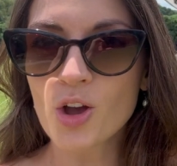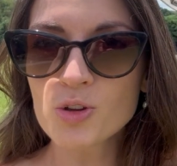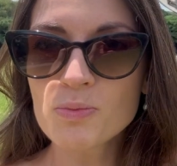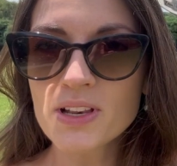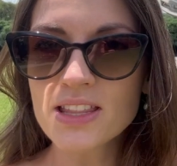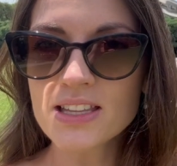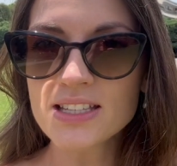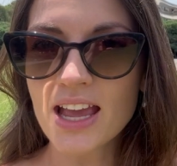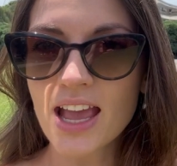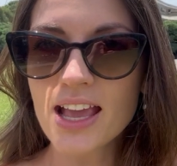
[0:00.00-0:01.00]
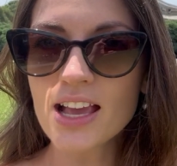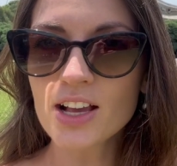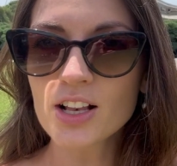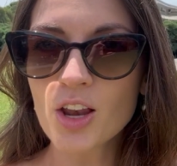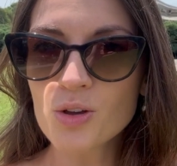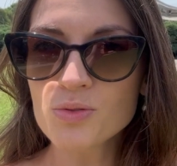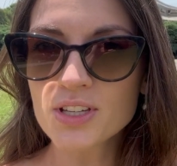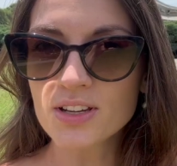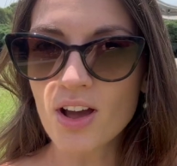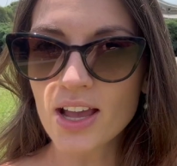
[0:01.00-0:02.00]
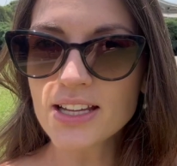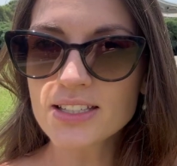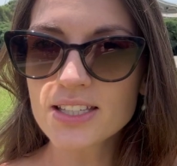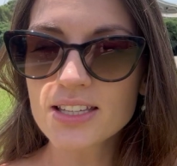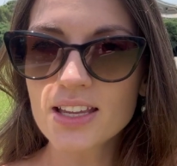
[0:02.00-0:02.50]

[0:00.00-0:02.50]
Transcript: open in the day and close at night,